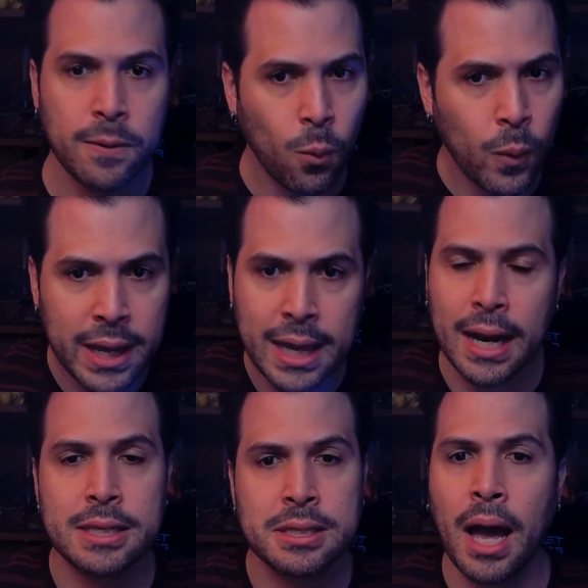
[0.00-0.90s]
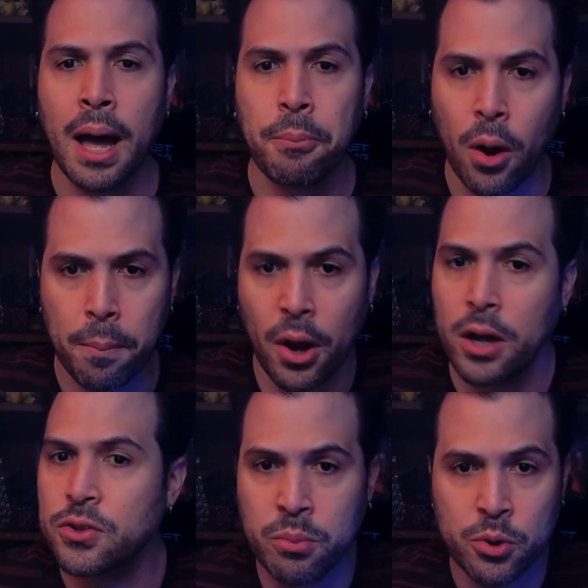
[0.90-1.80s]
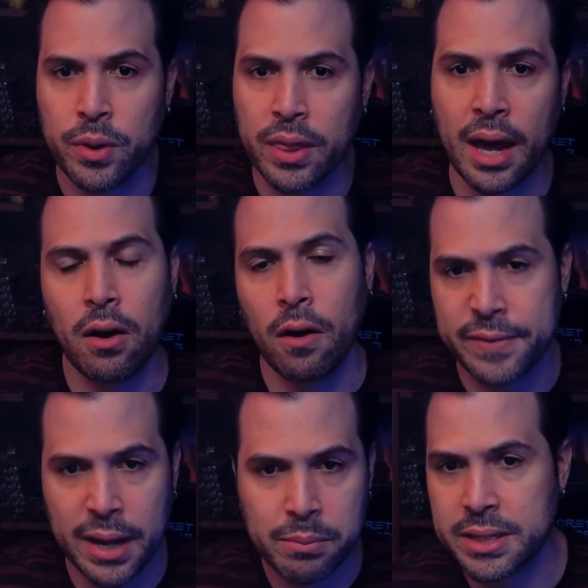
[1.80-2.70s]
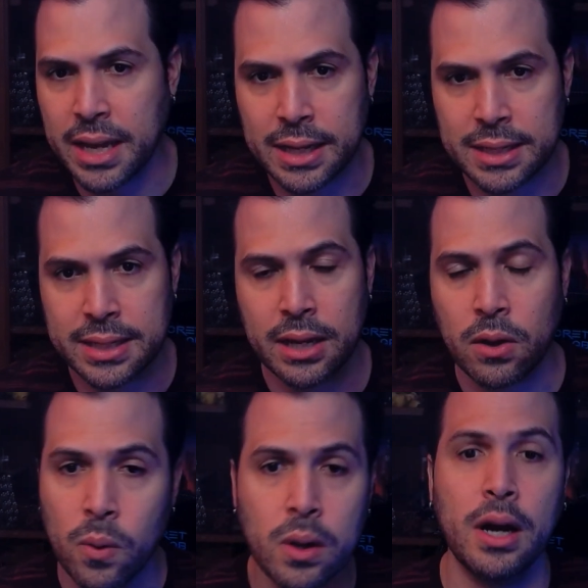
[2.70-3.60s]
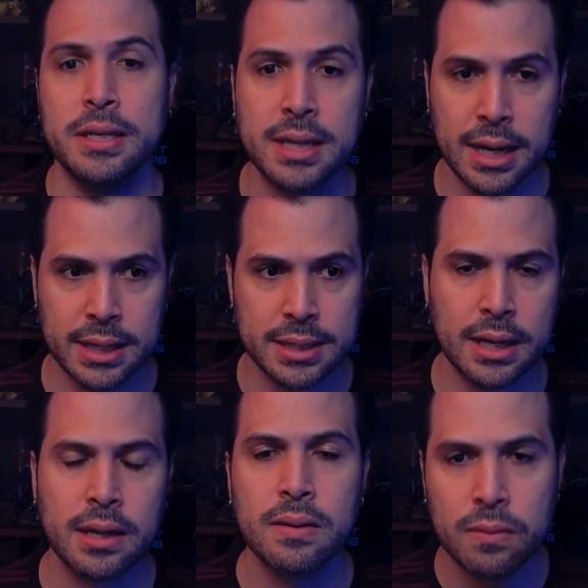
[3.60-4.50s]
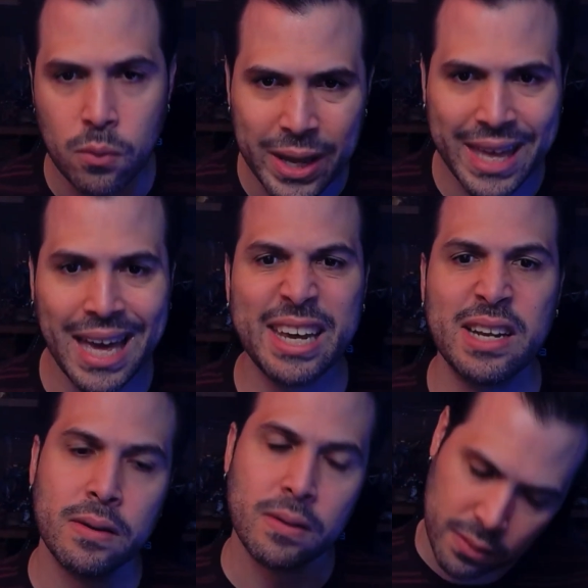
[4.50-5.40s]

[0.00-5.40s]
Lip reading: we cannot stop our boss from doing that, our family's getting sick, or us getting sick. We get it.